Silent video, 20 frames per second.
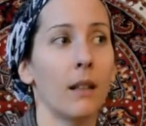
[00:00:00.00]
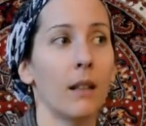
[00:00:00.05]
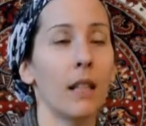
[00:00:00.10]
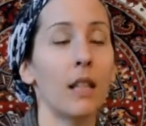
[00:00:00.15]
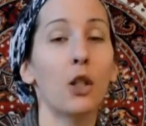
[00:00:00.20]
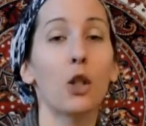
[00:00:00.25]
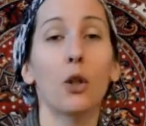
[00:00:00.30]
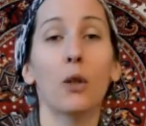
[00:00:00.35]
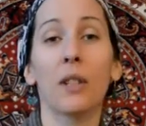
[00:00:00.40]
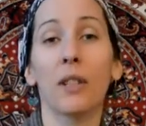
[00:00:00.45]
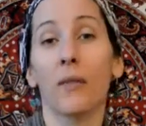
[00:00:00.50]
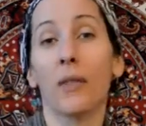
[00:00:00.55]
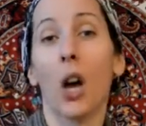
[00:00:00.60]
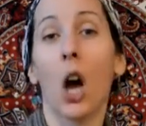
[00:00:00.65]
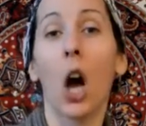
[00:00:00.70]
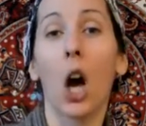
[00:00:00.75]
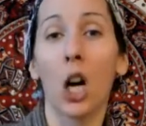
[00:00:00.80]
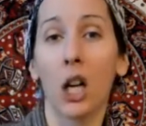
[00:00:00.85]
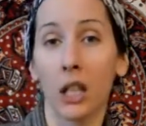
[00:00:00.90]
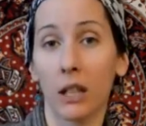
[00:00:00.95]
issues of the
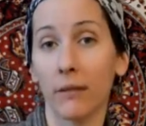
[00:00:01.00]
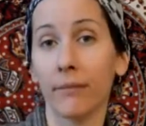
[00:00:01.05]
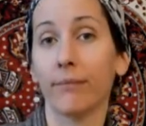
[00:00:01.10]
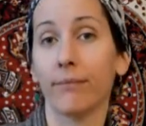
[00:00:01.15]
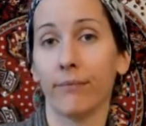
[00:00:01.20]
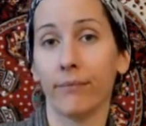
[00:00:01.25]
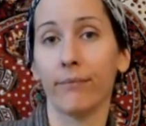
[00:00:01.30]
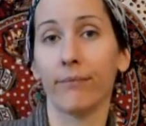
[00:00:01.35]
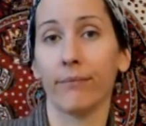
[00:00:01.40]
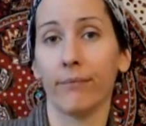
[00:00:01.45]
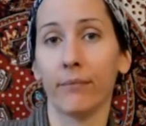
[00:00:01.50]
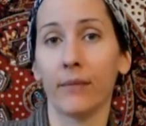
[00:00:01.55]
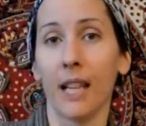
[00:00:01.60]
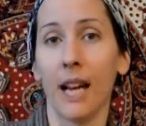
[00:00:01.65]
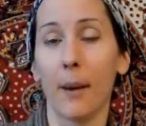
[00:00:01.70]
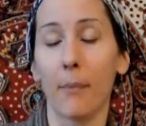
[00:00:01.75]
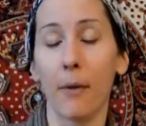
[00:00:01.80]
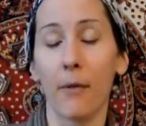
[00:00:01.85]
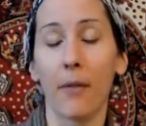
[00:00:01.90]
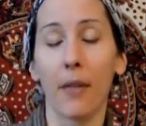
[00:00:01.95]
heart
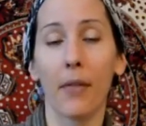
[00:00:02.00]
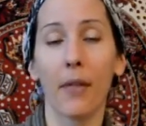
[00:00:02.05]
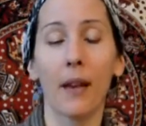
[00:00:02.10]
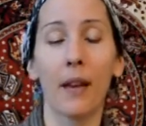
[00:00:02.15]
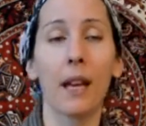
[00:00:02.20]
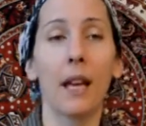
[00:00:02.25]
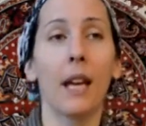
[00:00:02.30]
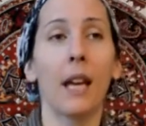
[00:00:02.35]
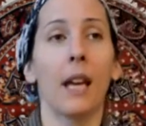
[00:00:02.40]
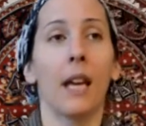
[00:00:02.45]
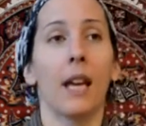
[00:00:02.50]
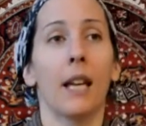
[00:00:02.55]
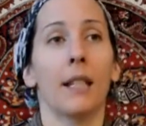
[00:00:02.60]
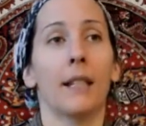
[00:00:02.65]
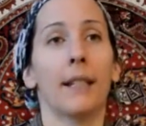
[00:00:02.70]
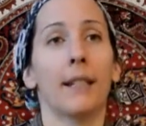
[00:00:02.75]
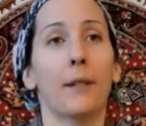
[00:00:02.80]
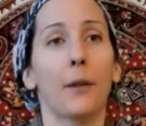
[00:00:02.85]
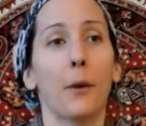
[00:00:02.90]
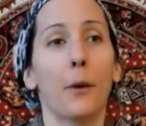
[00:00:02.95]
type of a thing.
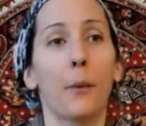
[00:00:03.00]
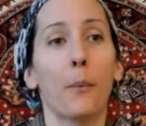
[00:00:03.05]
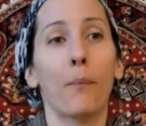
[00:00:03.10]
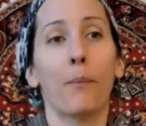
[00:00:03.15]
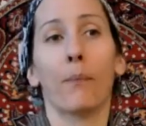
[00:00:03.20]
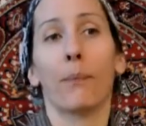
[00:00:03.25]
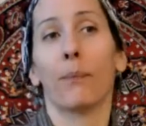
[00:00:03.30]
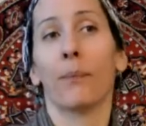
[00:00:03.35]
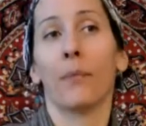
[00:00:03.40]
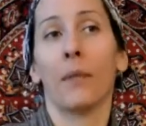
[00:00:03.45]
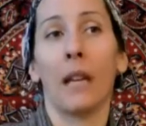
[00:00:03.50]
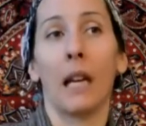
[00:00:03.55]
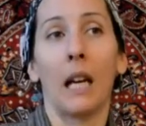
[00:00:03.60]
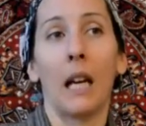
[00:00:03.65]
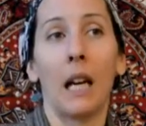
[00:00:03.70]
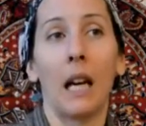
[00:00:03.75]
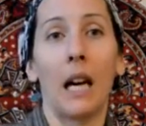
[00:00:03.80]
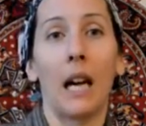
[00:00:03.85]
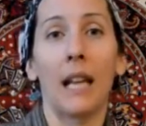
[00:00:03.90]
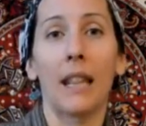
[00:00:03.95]
So
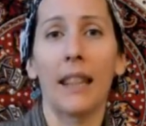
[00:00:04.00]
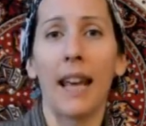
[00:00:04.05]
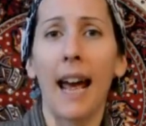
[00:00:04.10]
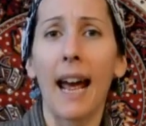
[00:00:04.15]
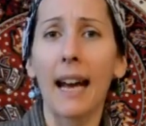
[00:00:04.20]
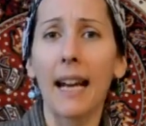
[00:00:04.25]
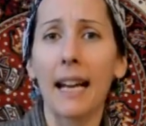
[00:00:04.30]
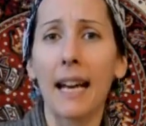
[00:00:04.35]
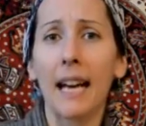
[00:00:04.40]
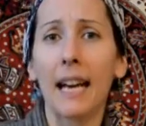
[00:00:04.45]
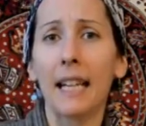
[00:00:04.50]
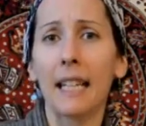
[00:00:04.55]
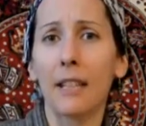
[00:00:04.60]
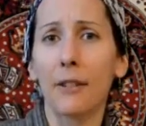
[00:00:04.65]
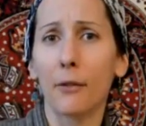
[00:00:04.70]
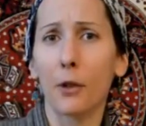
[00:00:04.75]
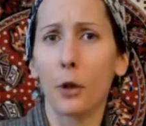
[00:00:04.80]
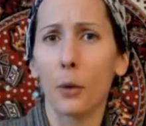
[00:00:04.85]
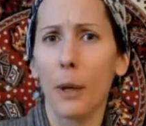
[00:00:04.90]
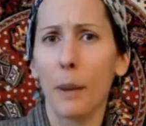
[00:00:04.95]
that kind
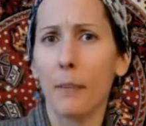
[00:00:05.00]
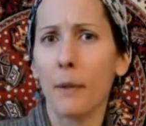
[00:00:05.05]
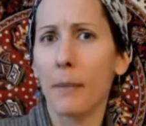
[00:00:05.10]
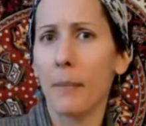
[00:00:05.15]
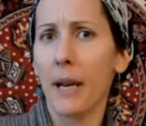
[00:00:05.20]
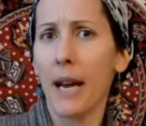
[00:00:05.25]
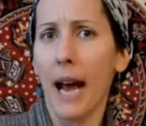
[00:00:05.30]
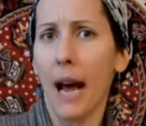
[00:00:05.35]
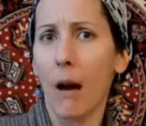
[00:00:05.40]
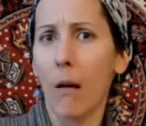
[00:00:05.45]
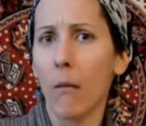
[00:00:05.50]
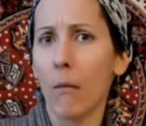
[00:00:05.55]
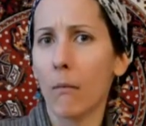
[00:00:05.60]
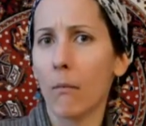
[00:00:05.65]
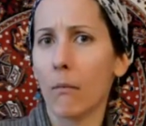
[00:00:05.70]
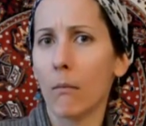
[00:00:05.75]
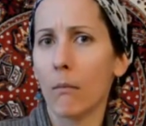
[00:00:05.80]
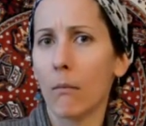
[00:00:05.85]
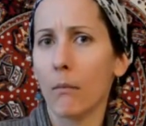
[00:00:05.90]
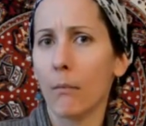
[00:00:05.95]
of creeped me
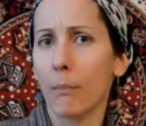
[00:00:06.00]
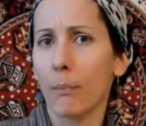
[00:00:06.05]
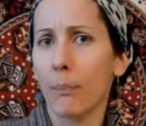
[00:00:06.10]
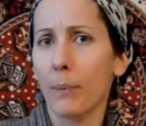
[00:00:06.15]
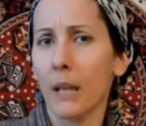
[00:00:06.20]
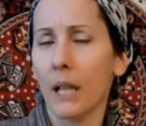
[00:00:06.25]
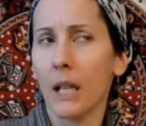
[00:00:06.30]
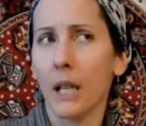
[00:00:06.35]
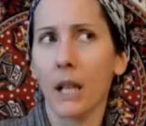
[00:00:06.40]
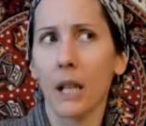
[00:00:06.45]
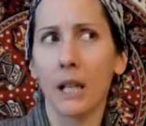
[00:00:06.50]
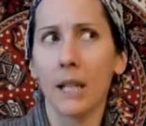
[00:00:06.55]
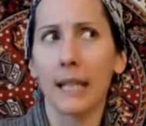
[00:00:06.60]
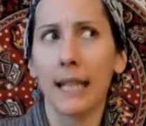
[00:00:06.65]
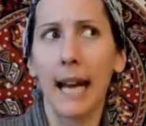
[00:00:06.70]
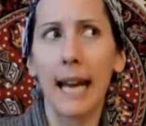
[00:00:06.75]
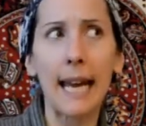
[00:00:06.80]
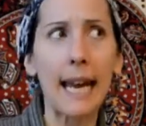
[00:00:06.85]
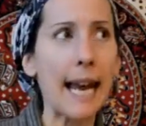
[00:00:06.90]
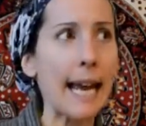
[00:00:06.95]
out, because
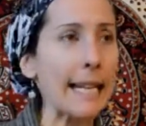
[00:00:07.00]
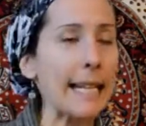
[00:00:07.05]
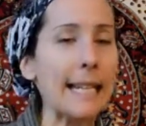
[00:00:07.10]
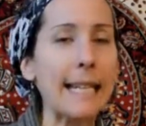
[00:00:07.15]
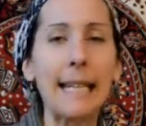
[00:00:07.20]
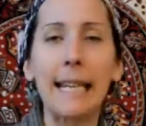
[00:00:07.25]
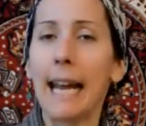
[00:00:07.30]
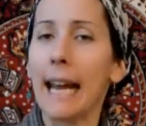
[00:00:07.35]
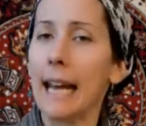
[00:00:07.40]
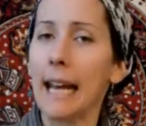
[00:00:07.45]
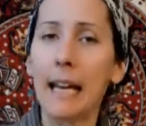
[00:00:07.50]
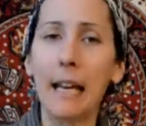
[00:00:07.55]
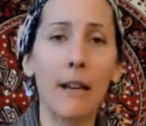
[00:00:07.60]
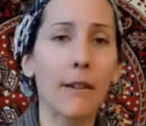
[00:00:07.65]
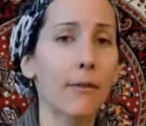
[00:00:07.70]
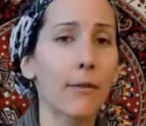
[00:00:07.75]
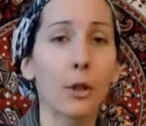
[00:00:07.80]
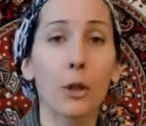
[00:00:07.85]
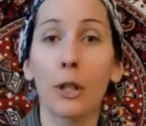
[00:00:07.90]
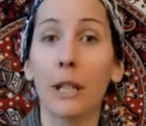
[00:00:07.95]
I had
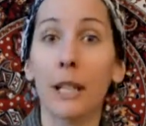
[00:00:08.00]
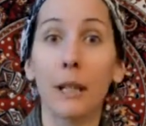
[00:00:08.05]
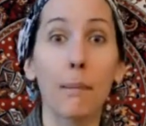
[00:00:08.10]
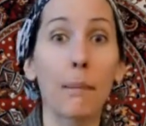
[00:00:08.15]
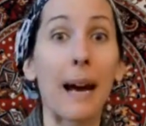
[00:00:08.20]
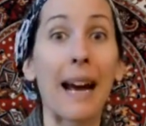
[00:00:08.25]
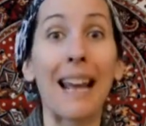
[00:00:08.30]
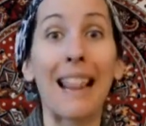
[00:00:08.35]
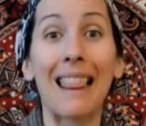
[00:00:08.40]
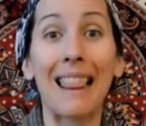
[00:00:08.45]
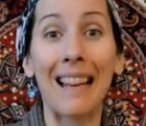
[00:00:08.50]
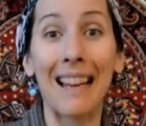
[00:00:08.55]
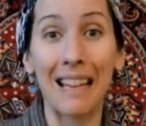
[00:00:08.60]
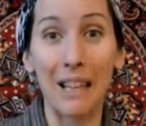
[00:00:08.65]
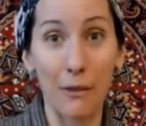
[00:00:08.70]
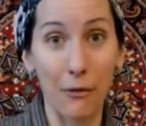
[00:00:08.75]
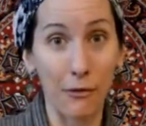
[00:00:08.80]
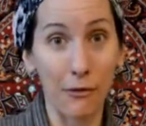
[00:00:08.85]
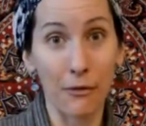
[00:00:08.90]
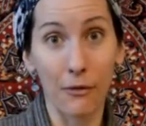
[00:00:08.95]
never in my
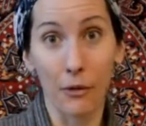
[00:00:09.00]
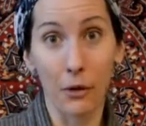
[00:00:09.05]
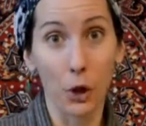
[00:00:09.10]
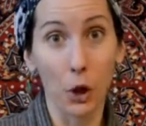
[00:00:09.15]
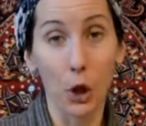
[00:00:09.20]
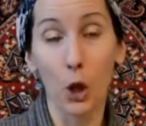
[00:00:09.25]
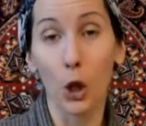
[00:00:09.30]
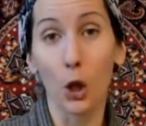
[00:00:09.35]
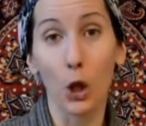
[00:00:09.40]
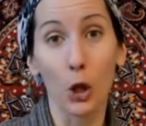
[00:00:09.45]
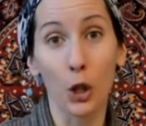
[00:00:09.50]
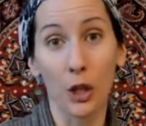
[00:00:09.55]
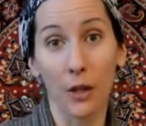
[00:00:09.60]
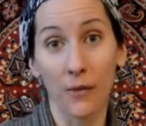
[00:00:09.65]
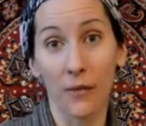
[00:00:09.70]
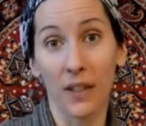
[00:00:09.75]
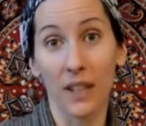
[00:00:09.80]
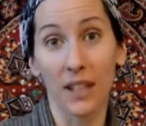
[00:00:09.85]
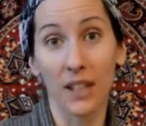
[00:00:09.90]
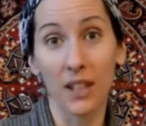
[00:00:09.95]
life heard
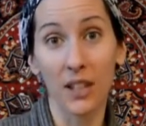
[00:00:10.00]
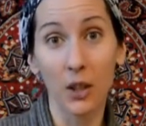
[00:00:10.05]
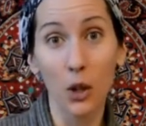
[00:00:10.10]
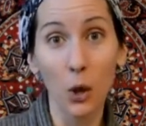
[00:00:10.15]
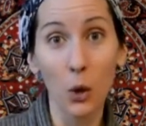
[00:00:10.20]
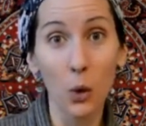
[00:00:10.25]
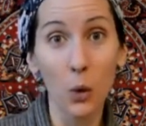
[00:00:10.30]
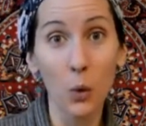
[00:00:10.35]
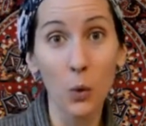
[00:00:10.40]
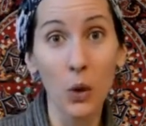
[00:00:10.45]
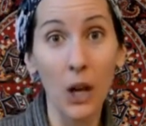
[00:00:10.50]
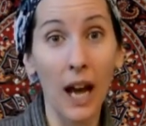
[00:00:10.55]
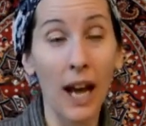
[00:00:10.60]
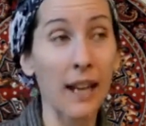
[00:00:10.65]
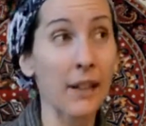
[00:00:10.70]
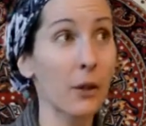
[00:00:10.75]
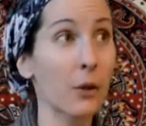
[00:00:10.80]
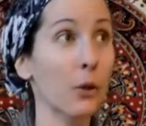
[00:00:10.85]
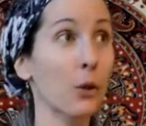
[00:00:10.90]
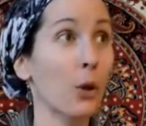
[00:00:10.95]
of this stone.
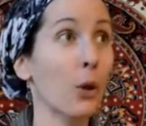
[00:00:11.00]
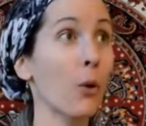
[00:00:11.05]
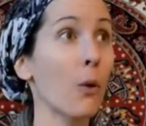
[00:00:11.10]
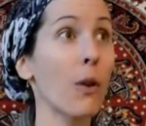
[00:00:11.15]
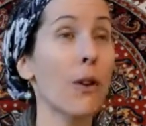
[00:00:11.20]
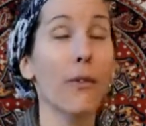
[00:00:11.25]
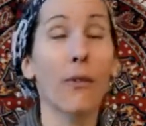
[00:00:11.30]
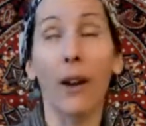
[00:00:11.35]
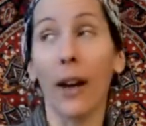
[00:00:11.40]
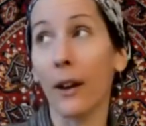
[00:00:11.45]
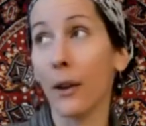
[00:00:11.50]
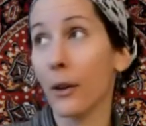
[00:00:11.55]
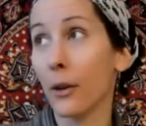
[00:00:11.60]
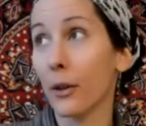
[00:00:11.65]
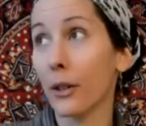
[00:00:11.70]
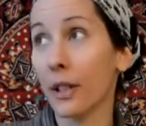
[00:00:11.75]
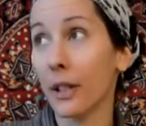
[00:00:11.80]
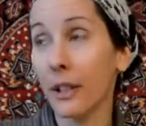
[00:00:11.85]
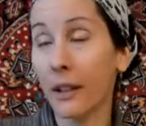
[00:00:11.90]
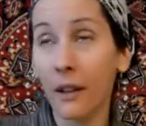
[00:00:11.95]
I don't know if I
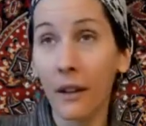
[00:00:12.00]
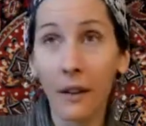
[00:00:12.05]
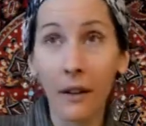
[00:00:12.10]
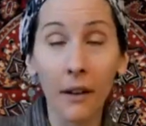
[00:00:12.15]
heard it